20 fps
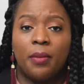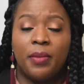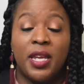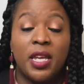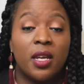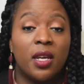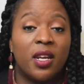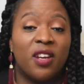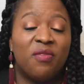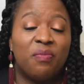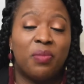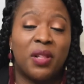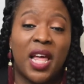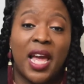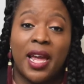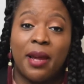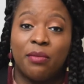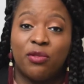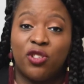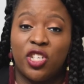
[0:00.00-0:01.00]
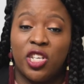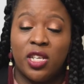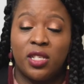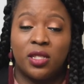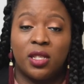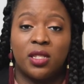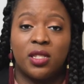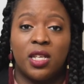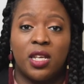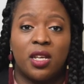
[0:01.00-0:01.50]
He could have blamed
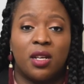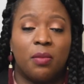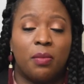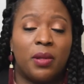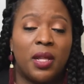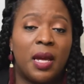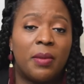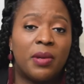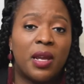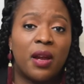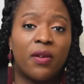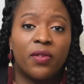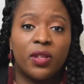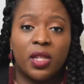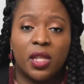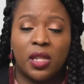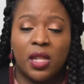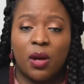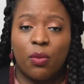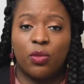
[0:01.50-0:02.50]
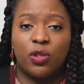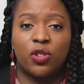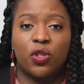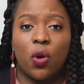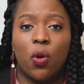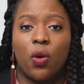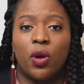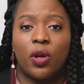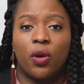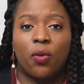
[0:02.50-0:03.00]
Jesus. He could have blamed everything that was
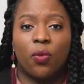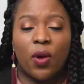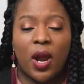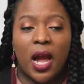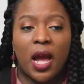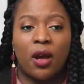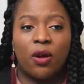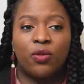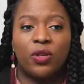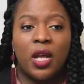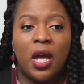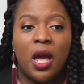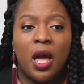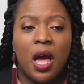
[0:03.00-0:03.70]
going around.